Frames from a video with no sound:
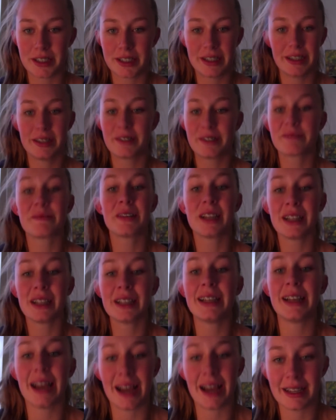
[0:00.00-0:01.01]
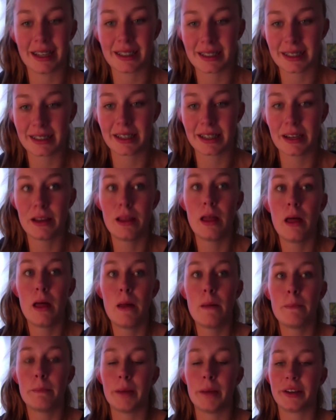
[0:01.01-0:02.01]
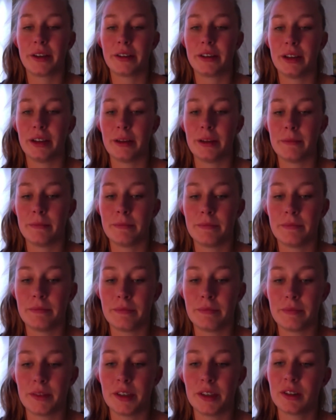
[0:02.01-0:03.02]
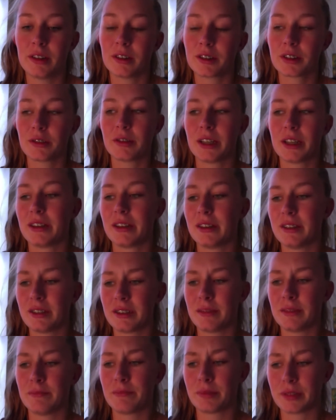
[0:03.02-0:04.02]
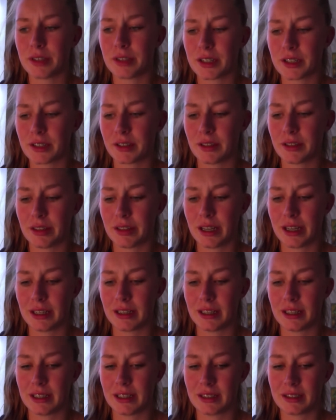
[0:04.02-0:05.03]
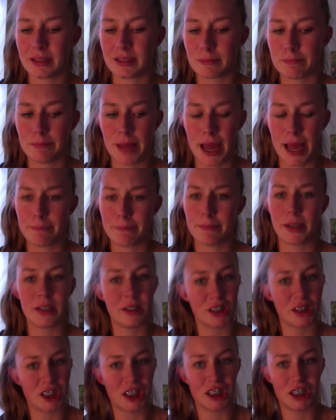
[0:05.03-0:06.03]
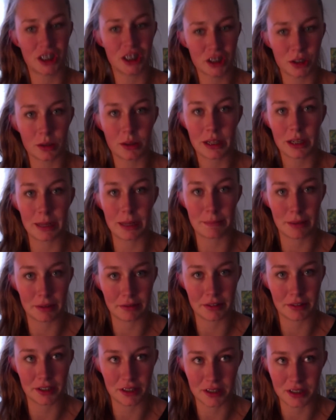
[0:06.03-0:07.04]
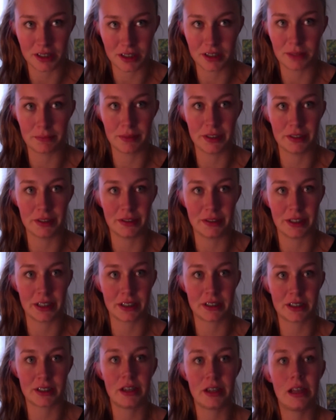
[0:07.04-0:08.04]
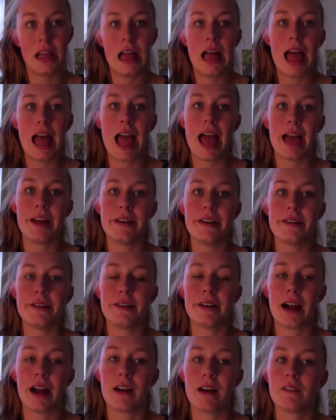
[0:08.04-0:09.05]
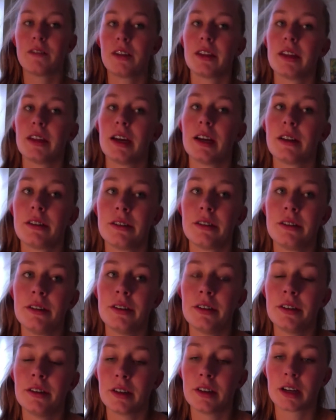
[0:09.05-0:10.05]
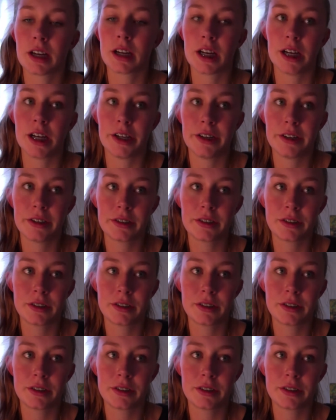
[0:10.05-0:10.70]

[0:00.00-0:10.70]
really nice. But you also get this impression that it's bad because she's talking about these disappearings. And after that, Claire